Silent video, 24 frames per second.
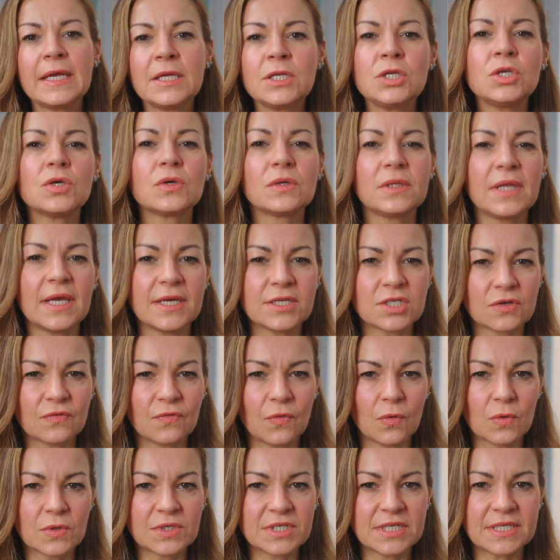in your later
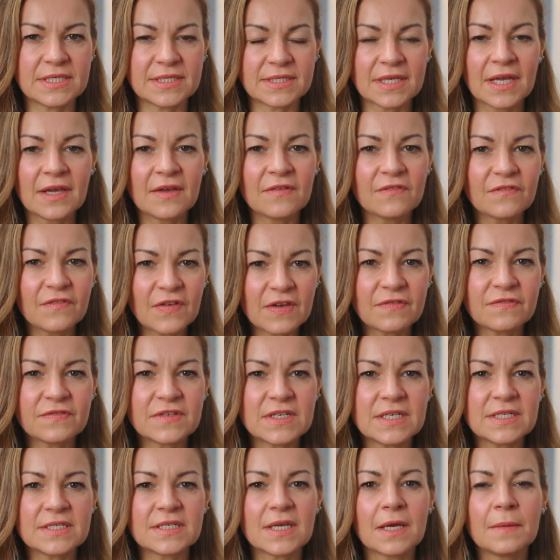40s,
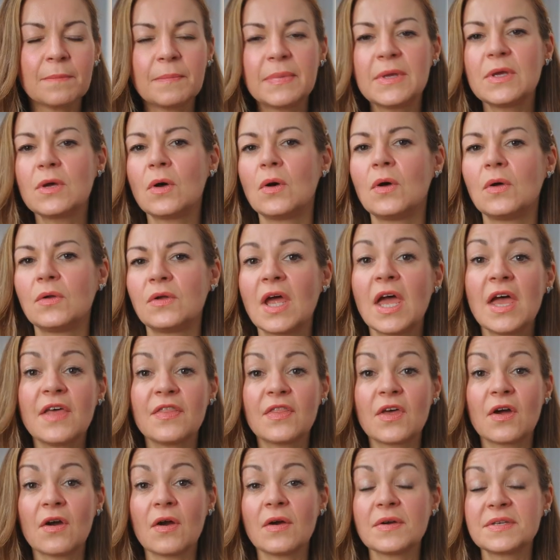50s, and beyond,
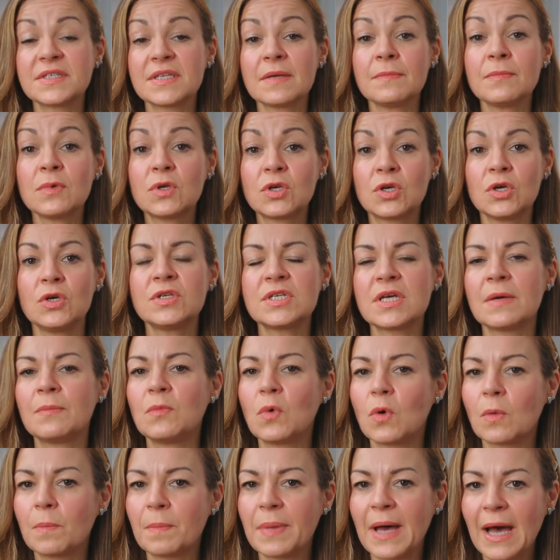there are some good and
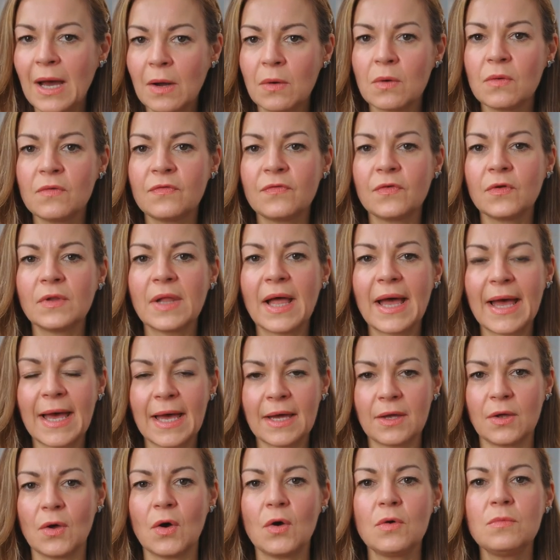more powerful
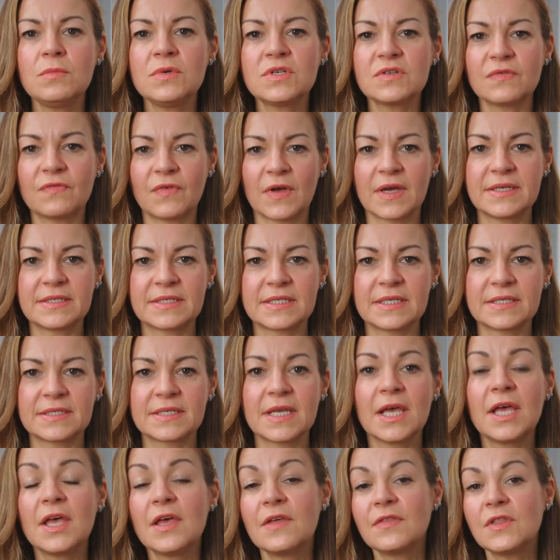at home devices
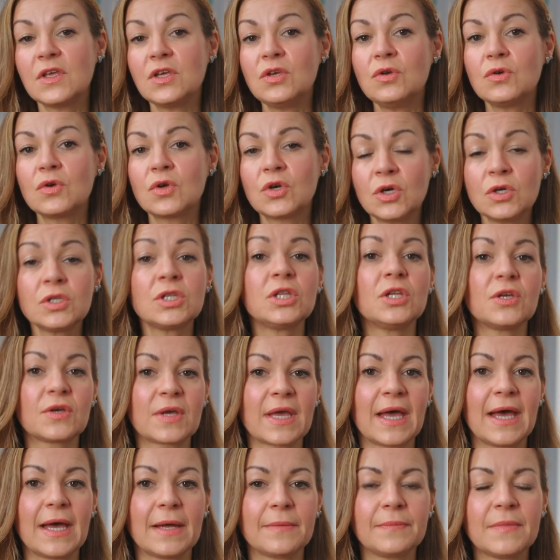that you could
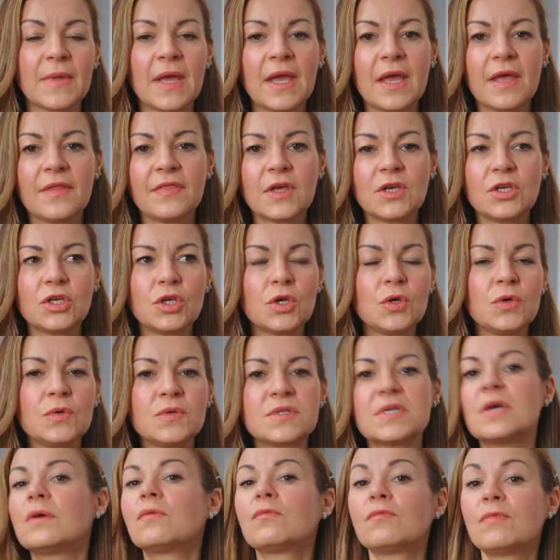look at that
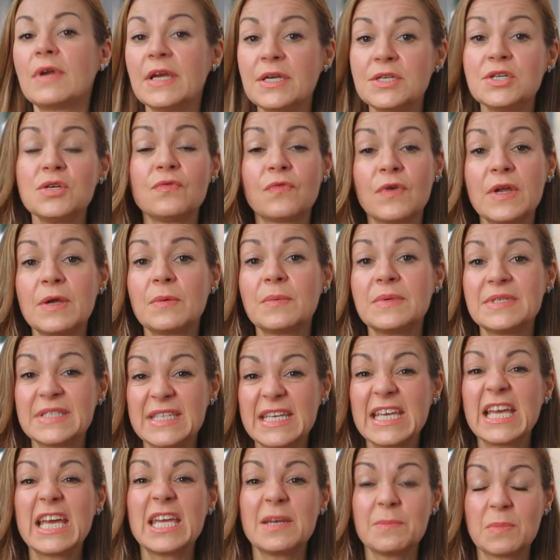use radio
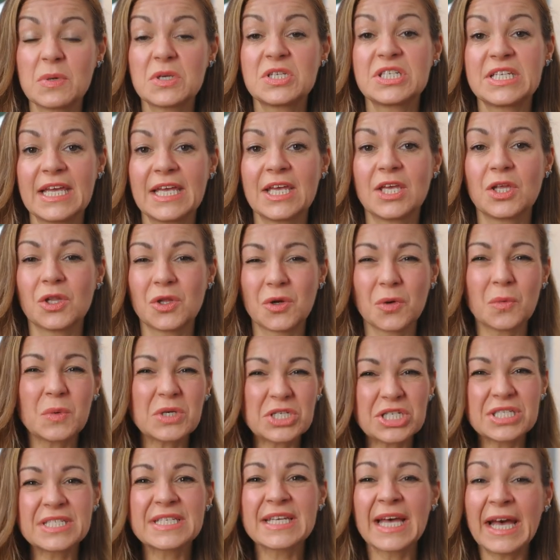frequency in particular,
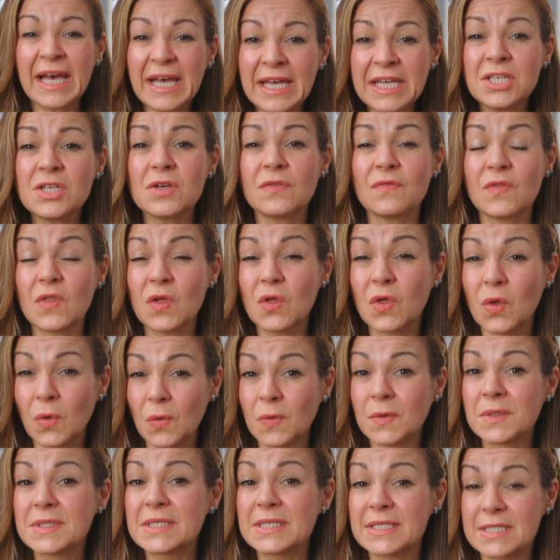which is kind of the
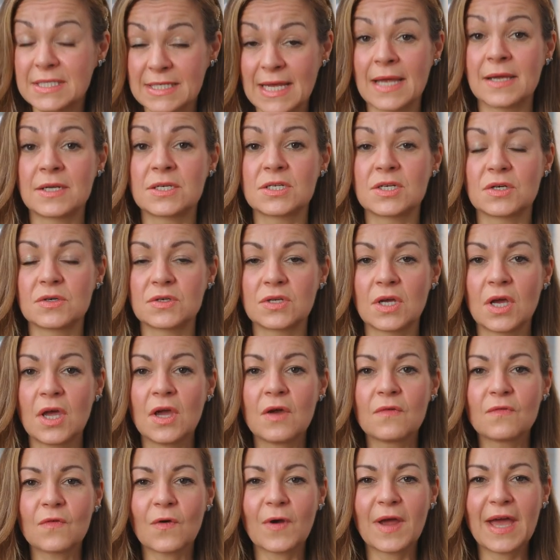gold standard
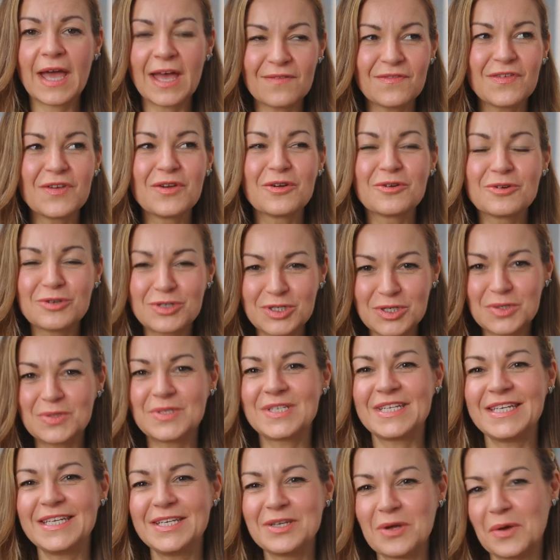for heavier
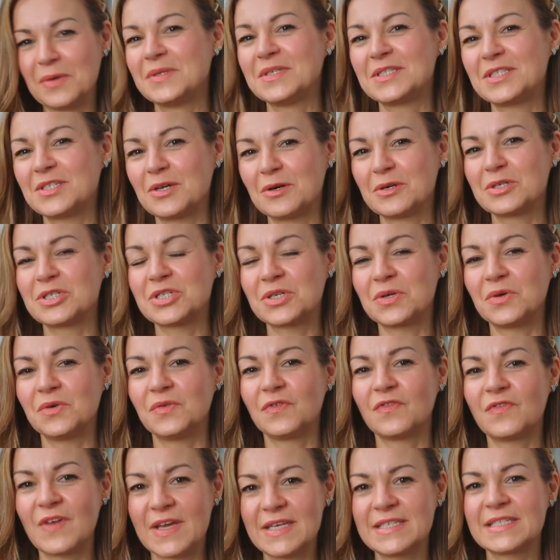duty non surgical
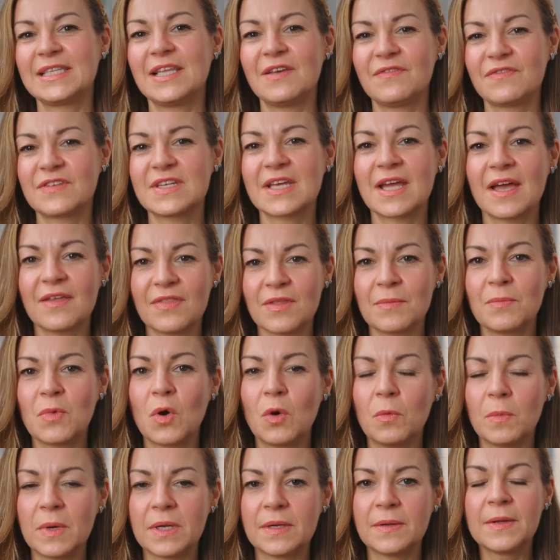facelifting at the
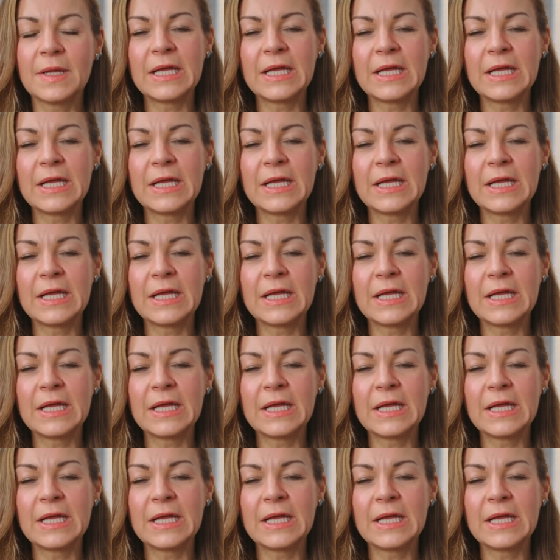moment.